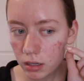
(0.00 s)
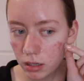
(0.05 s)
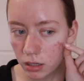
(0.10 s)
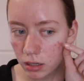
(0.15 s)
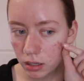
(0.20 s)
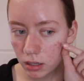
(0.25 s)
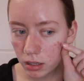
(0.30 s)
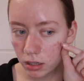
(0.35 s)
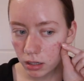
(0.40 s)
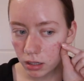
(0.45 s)

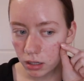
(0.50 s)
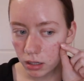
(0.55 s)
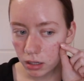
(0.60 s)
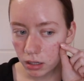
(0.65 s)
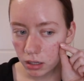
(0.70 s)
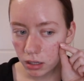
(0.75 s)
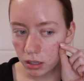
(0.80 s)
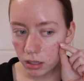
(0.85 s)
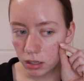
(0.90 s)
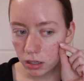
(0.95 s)

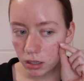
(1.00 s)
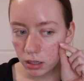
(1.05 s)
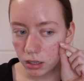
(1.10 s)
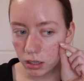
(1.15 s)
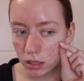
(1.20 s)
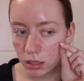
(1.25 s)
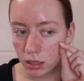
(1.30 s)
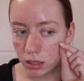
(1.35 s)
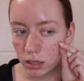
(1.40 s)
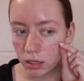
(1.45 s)

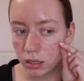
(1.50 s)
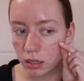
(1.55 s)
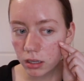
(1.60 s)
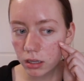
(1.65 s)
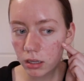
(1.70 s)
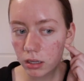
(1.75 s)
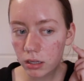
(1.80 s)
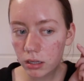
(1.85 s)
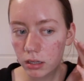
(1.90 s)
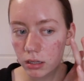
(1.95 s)

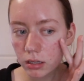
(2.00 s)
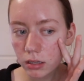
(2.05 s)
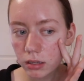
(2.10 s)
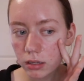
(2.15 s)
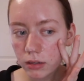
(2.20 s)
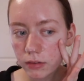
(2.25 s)
Nobody speaks.